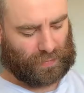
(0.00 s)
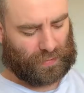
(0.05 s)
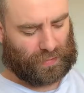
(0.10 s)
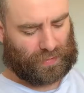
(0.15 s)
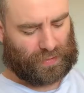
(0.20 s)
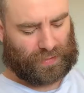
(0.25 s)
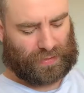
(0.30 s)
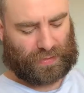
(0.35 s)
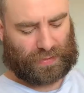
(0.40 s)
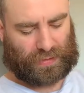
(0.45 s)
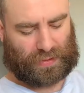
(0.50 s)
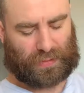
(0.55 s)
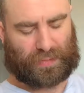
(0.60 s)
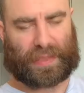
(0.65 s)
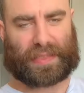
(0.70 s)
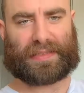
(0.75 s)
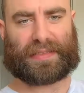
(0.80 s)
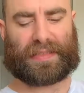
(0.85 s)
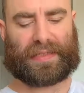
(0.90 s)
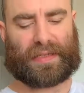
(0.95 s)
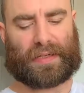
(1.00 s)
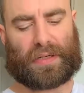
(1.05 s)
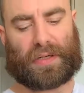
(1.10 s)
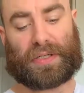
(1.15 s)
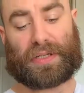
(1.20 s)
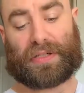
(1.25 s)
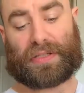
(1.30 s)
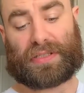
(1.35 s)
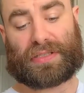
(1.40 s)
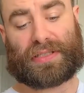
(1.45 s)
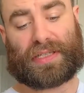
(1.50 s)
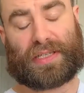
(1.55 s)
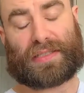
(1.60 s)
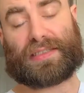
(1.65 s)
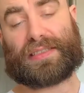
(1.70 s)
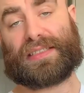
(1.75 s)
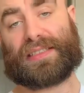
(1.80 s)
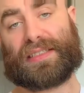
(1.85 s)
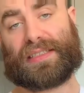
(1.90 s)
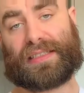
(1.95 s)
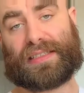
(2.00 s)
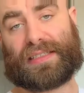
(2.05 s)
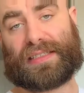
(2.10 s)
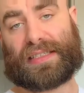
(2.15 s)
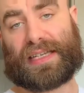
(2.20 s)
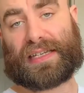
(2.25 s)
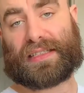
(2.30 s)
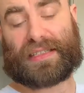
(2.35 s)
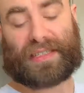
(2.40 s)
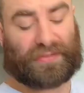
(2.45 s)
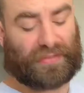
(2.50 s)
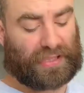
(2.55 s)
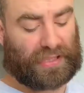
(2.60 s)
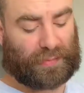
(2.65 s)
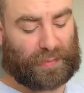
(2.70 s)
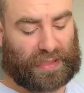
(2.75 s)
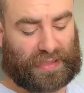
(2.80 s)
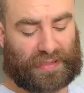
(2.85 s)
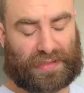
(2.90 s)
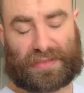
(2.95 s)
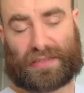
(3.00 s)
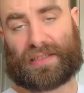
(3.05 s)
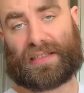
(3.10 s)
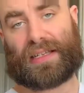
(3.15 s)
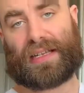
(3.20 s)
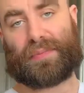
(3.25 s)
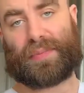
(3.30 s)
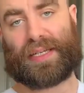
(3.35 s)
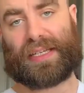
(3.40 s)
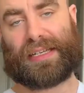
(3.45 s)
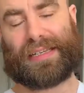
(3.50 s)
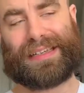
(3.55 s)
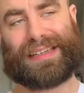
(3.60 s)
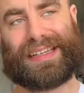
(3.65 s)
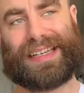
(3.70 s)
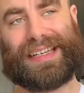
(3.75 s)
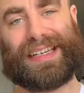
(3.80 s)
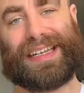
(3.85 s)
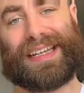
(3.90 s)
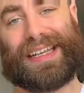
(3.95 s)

So you might say, oh, you're just not seeing the activity because it's all happening at night.